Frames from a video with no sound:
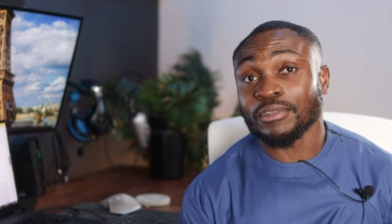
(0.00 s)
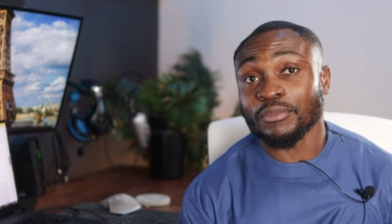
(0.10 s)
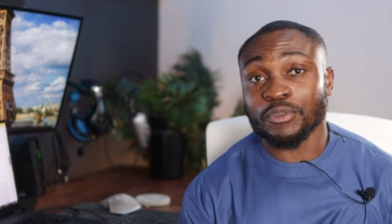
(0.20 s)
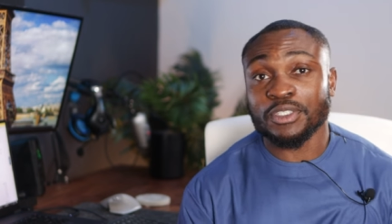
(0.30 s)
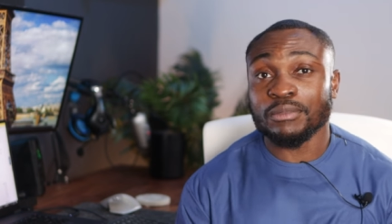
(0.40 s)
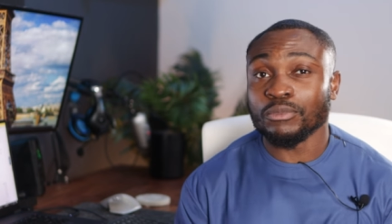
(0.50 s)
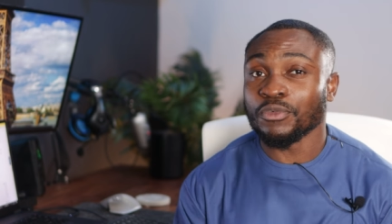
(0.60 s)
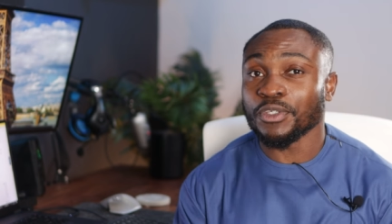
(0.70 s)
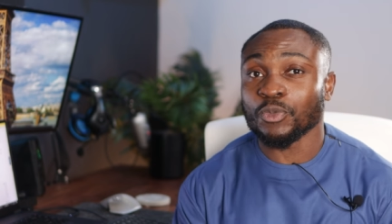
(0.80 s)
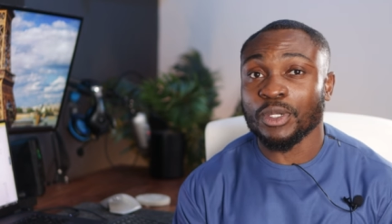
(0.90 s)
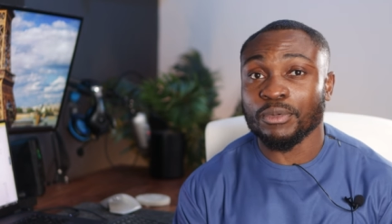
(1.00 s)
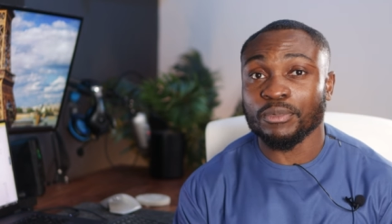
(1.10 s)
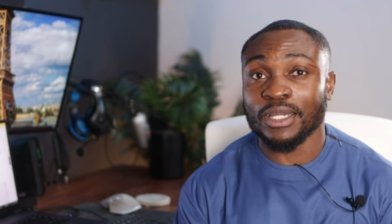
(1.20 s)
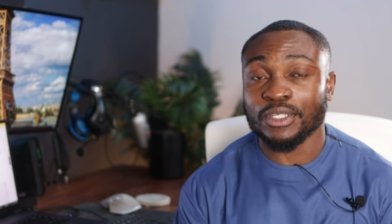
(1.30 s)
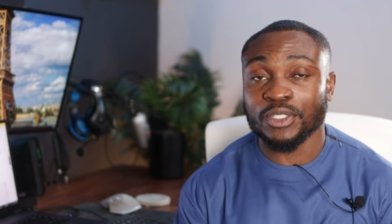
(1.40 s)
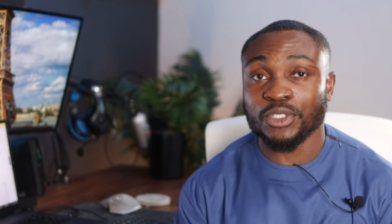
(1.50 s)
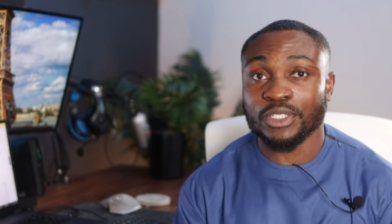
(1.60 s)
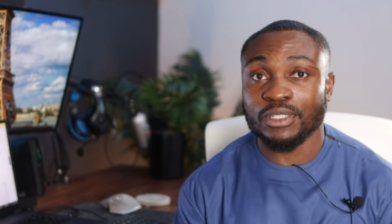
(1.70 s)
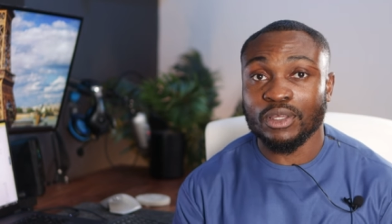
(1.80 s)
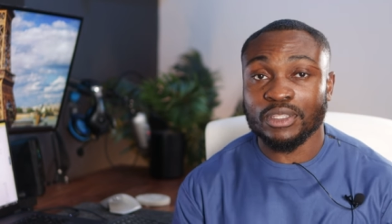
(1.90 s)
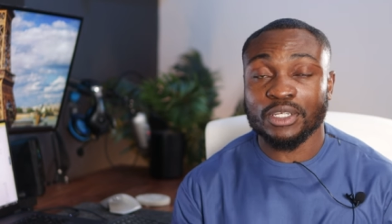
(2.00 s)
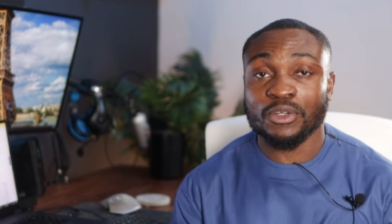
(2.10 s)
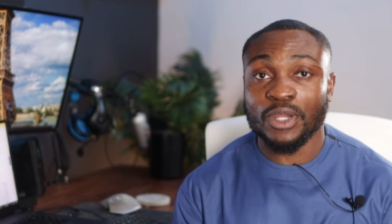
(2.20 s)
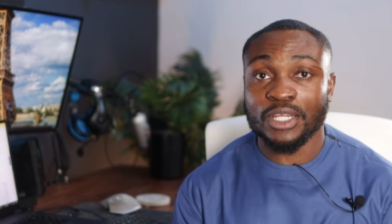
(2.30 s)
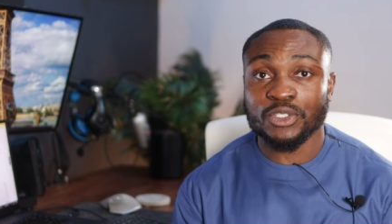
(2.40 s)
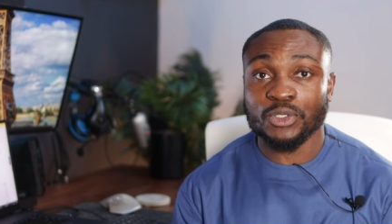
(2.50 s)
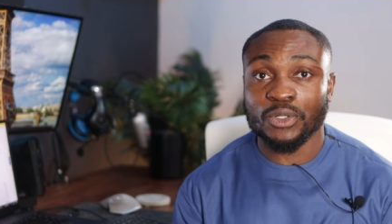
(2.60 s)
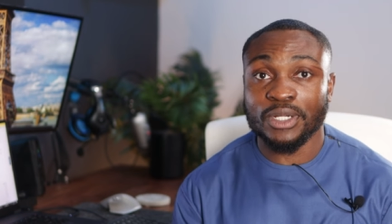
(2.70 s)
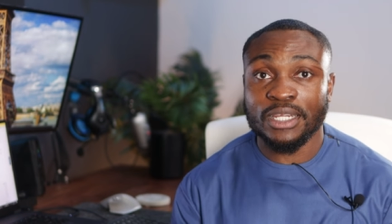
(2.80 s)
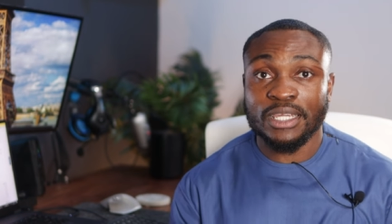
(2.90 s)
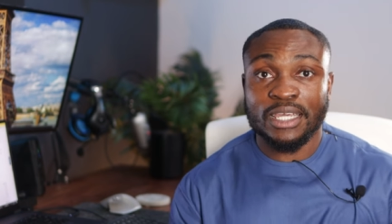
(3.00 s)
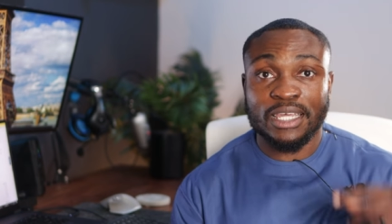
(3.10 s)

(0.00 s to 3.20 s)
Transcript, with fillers: if you've seen movies where people actually just lock the garage door